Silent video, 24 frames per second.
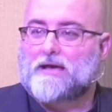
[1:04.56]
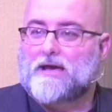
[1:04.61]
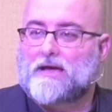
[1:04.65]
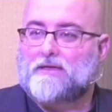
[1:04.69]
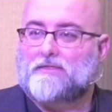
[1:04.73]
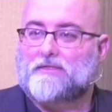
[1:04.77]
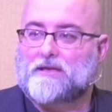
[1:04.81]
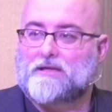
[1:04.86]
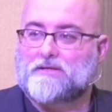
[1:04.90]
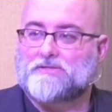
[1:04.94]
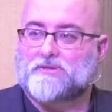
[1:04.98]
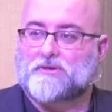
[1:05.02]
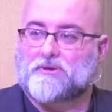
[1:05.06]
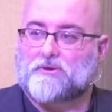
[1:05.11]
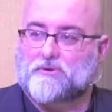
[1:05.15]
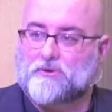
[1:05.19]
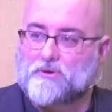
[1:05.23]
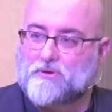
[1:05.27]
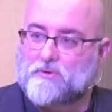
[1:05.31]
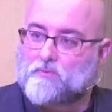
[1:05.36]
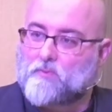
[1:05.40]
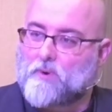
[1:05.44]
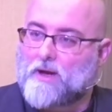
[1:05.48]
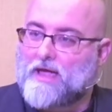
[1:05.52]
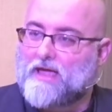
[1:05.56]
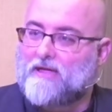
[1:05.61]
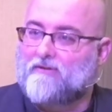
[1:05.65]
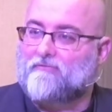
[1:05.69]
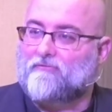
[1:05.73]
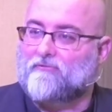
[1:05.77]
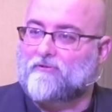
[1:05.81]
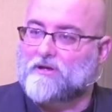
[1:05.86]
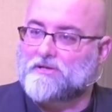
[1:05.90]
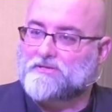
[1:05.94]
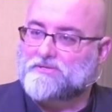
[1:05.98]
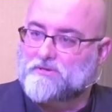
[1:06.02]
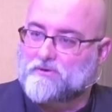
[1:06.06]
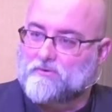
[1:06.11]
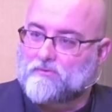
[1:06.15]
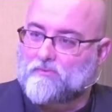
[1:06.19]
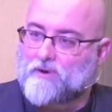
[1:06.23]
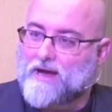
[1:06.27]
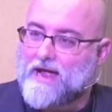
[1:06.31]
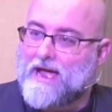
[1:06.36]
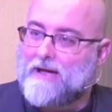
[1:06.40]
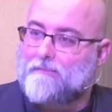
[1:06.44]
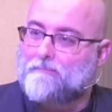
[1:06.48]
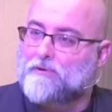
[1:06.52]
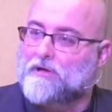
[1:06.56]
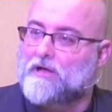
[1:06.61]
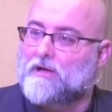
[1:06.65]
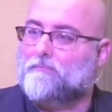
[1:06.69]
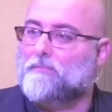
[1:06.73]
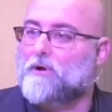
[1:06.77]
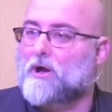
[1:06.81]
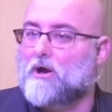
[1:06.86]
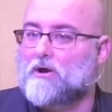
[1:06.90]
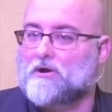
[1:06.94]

I think it's a good way for us to wrap up